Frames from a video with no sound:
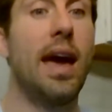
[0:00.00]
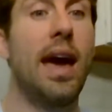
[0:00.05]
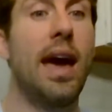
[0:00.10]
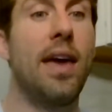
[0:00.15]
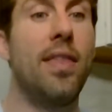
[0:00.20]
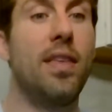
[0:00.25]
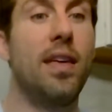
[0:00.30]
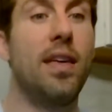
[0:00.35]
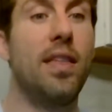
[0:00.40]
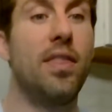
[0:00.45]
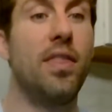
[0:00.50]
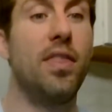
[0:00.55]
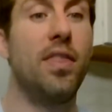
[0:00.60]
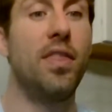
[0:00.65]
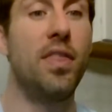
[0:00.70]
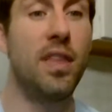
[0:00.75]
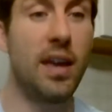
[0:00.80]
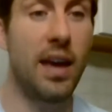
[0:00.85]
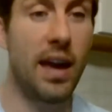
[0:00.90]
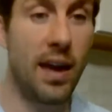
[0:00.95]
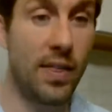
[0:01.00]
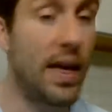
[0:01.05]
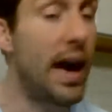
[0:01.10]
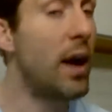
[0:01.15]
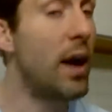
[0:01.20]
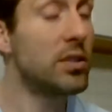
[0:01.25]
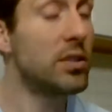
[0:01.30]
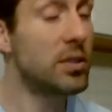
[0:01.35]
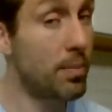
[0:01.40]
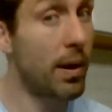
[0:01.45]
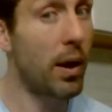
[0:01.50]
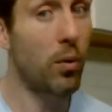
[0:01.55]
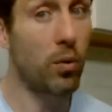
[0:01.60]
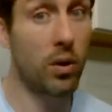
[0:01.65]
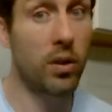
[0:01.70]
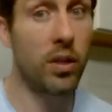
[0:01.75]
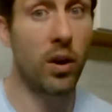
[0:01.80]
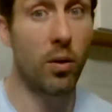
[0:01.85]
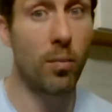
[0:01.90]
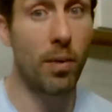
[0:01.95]
And then and that was about
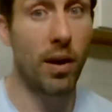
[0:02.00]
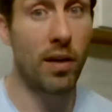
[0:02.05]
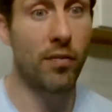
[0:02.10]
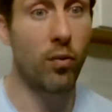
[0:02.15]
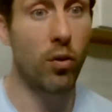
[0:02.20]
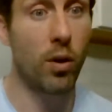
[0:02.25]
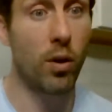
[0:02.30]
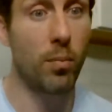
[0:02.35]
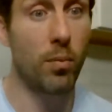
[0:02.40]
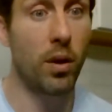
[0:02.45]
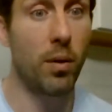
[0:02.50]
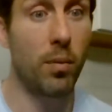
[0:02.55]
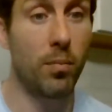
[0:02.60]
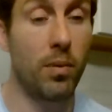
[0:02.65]
where they were in my formula.